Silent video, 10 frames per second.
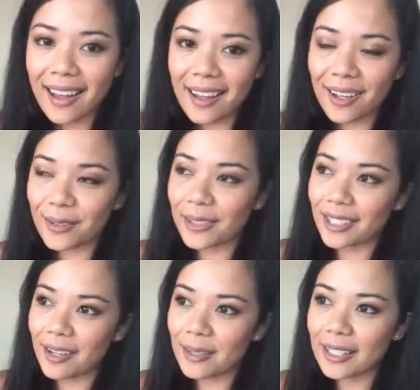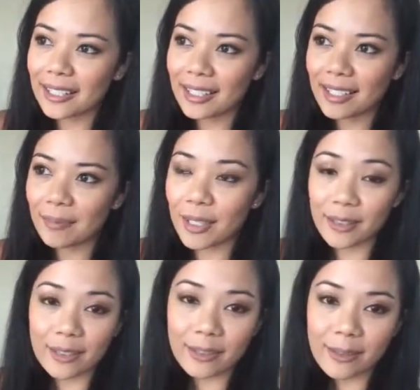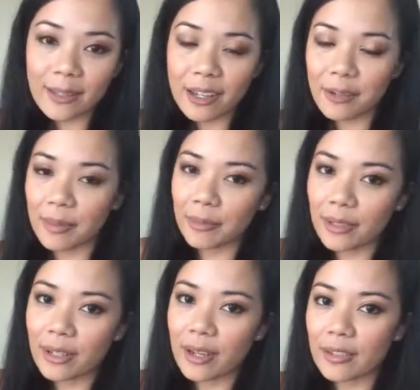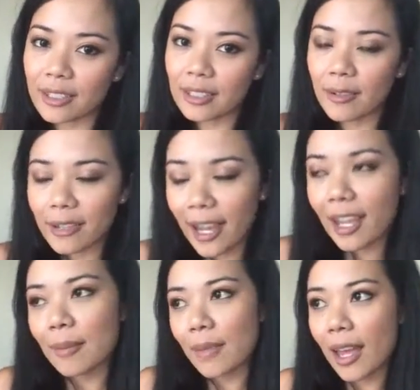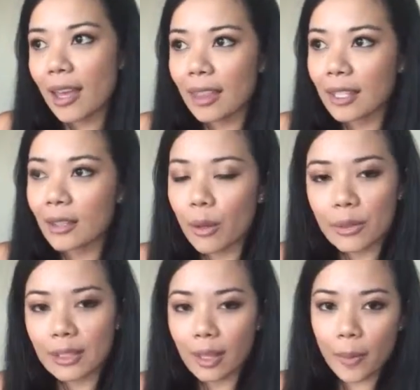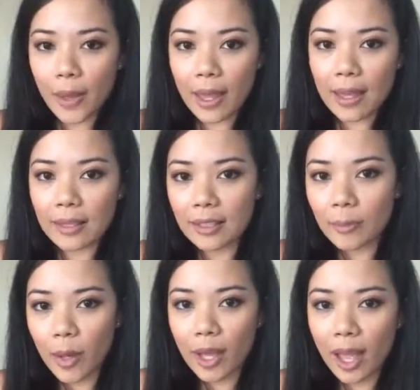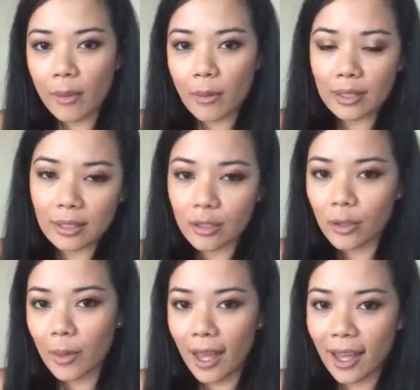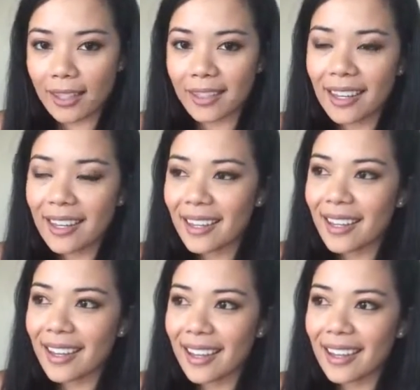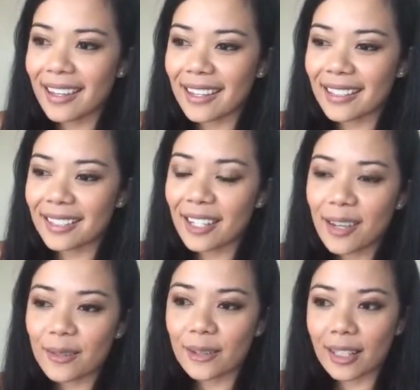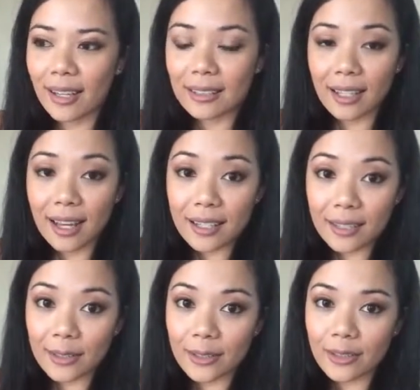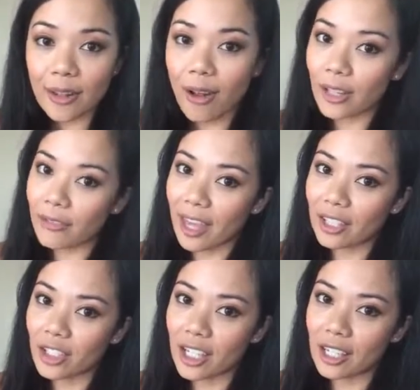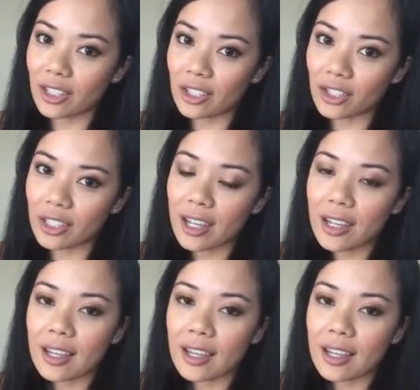When I was in middle school, I remember I was okay at math. I wasn't the best, but I wasn't too bad. And when I got to high school, all of that changed.